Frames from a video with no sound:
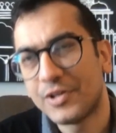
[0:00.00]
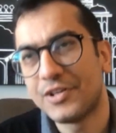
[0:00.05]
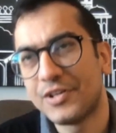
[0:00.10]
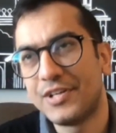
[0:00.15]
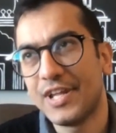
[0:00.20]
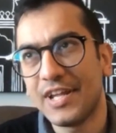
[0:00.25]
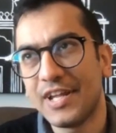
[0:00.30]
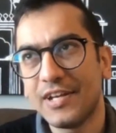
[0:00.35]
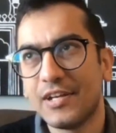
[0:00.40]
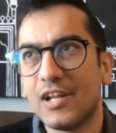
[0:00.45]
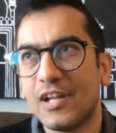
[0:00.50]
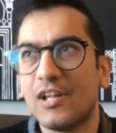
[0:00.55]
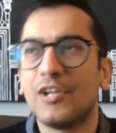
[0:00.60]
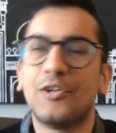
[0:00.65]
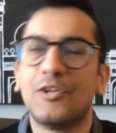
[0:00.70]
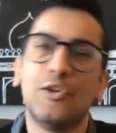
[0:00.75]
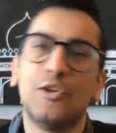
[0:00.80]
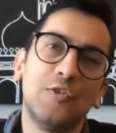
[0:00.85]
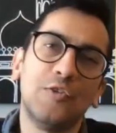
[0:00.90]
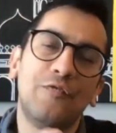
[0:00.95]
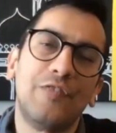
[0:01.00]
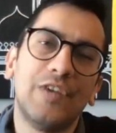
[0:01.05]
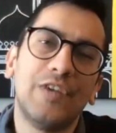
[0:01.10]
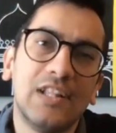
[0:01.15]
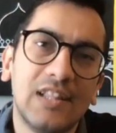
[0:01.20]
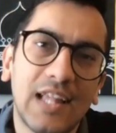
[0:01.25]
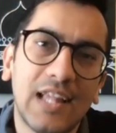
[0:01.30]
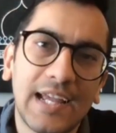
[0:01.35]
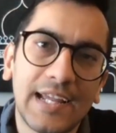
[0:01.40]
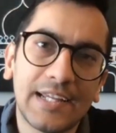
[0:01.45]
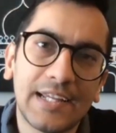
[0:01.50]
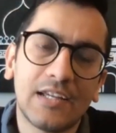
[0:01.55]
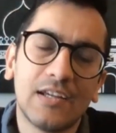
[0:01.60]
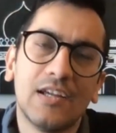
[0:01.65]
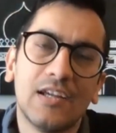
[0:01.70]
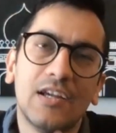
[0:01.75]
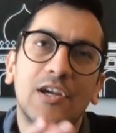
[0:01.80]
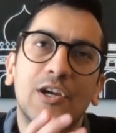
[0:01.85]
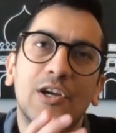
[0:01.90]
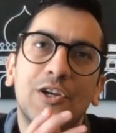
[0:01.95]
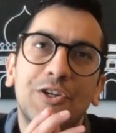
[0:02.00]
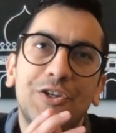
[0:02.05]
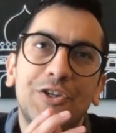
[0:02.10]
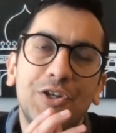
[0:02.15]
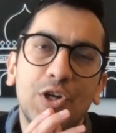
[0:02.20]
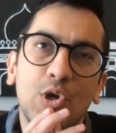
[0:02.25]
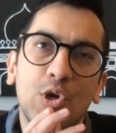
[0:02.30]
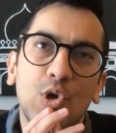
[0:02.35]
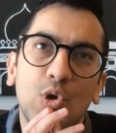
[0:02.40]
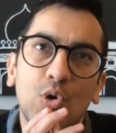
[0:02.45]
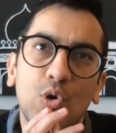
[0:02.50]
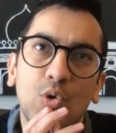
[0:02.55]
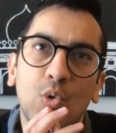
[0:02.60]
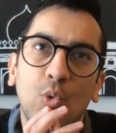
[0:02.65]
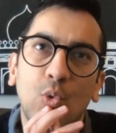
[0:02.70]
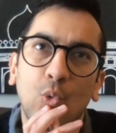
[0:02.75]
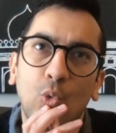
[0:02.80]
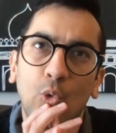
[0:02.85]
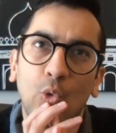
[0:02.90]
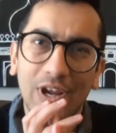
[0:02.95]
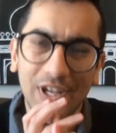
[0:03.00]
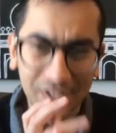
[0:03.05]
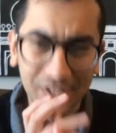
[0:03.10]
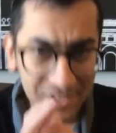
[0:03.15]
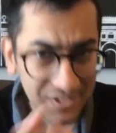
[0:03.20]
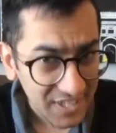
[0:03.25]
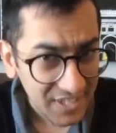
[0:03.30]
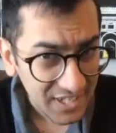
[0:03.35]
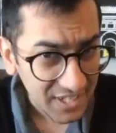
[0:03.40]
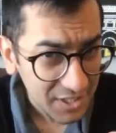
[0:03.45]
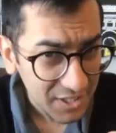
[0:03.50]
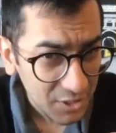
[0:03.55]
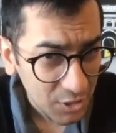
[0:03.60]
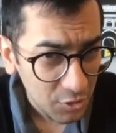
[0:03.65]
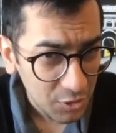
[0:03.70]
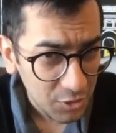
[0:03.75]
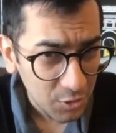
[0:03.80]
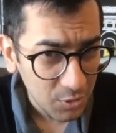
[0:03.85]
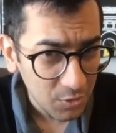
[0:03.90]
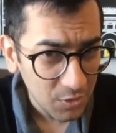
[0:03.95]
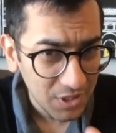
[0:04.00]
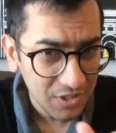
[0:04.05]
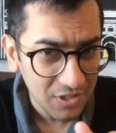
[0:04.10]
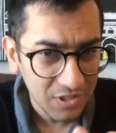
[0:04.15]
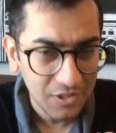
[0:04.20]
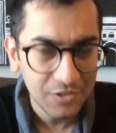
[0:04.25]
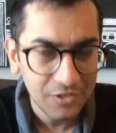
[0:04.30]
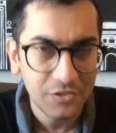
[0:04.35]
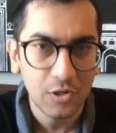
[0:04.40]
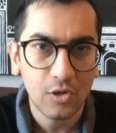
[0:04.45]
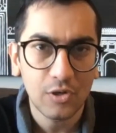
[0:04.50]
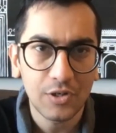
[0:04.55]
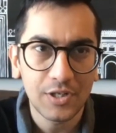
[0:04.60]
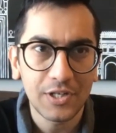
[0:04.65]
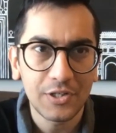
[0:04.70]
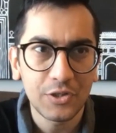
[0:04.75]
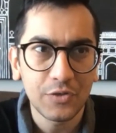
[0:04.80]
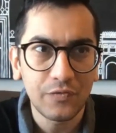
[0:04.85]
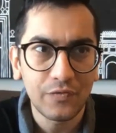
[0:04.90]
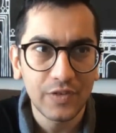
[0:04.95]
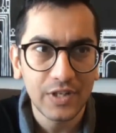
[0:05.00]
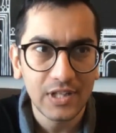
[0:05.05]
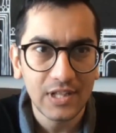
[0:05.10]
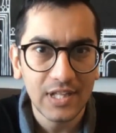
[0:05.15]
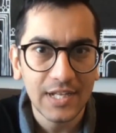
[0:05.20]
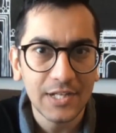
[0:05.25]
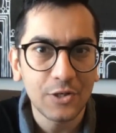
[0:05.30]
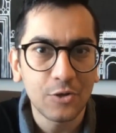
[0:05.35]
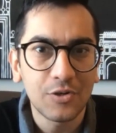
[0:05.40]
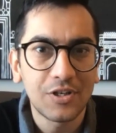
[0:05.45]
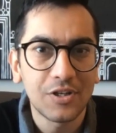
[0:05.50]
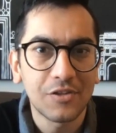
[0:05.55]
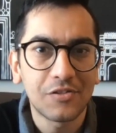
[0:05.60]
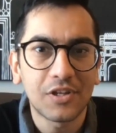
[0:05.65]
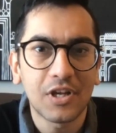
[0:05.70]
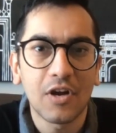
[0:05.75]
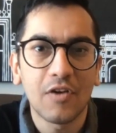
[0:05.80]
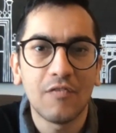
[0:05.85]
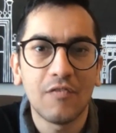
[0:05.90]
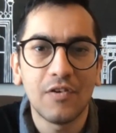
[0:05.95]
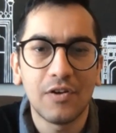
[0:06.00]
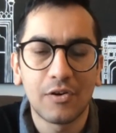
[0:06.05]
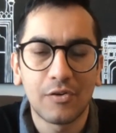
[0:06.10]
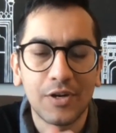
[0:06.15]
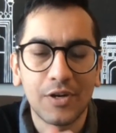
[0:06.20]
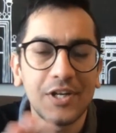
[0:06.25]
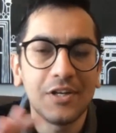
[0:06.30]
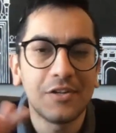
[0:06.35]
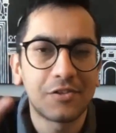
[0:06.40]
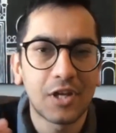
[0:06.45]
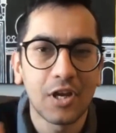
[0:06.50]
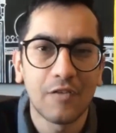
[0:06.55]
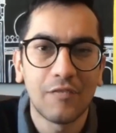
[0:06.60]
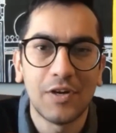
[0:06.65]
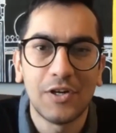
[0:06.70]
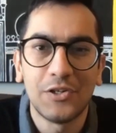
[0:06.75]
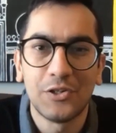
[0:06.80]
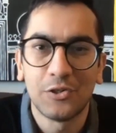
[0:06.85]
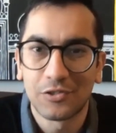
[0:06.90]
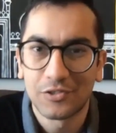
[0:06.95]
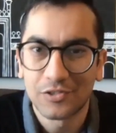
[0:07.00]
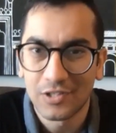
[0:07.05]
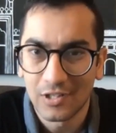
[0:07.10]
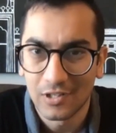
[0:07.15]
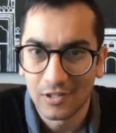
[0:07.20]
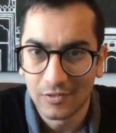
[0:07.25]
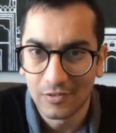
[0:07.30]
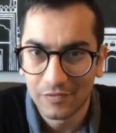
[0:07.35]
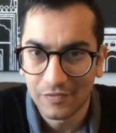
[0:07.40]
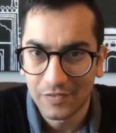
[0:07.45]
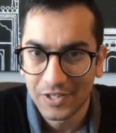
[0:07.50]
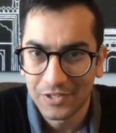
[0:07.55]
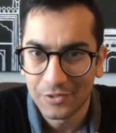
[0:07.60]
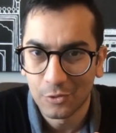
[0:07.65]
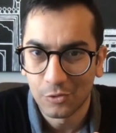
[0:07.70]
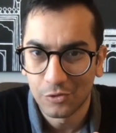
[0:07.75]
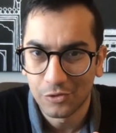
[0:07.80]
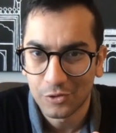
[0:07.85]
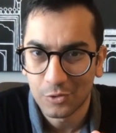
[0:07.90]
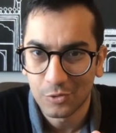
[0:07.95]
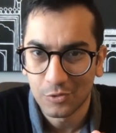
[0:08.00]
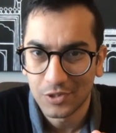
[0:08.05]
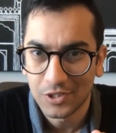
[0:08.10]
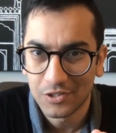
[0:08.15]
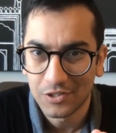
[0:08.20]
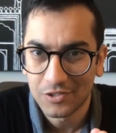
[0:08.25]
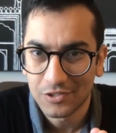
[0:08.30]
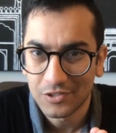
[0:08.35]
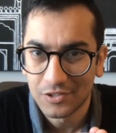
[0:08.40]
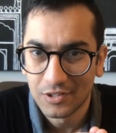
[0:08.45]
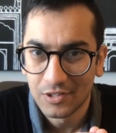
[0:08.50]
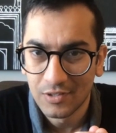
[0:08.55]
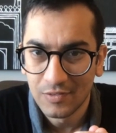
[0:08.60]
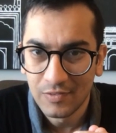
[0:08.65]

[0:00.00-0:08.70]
do you feel like you wasted your 2 years, or did you feel like you rediscovered yourself in those 2 years?